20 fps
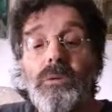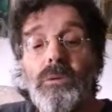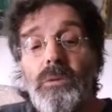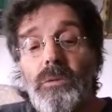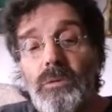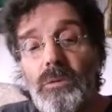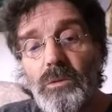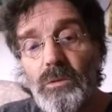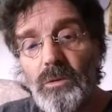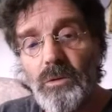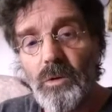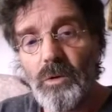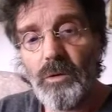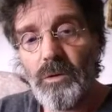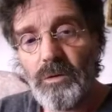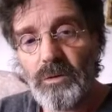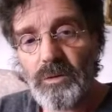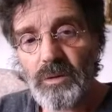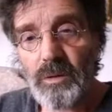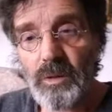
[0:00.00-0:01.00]
Claudia
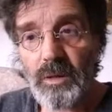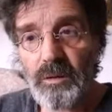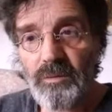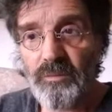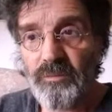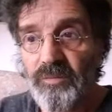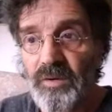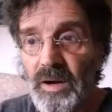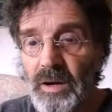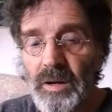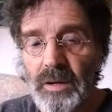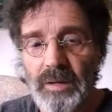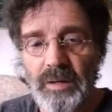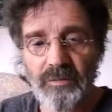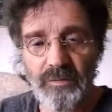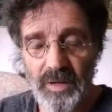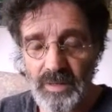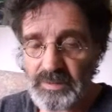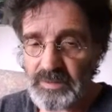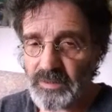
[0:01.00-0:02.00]
was ill,
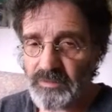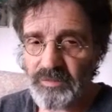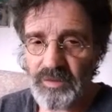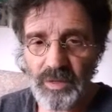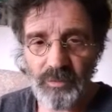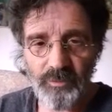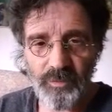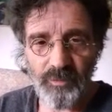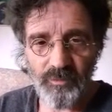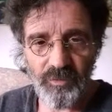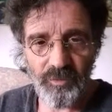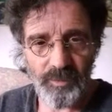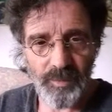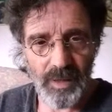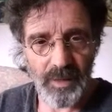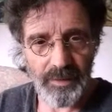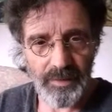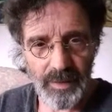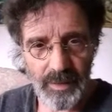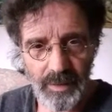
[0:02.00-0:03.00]
she had only one leg.